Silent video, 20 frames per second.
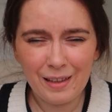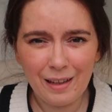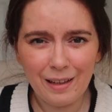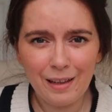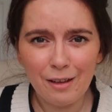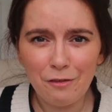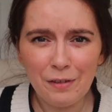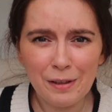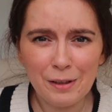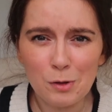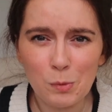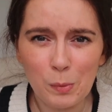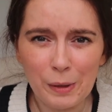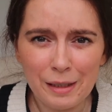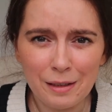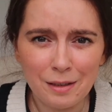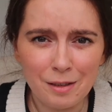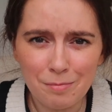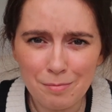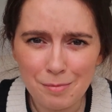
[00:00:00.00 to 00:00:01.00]
It feels
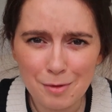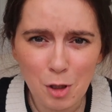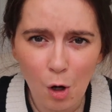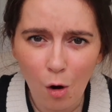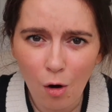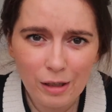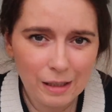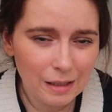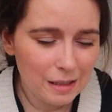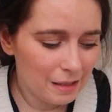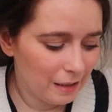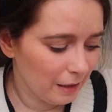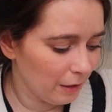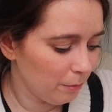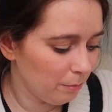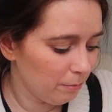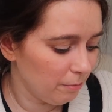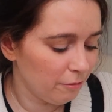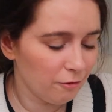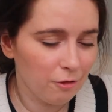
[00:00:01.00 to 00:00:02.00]
weird talking to
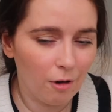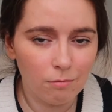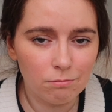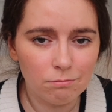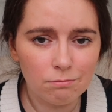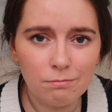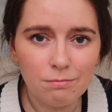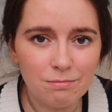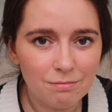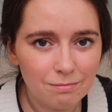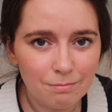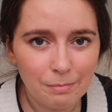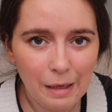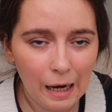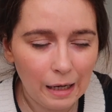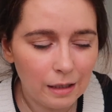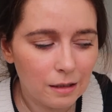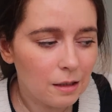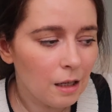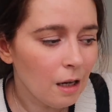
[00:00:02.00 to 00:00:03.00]
you from
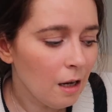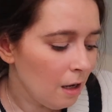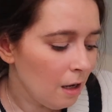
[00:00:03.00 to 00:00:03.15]
behind.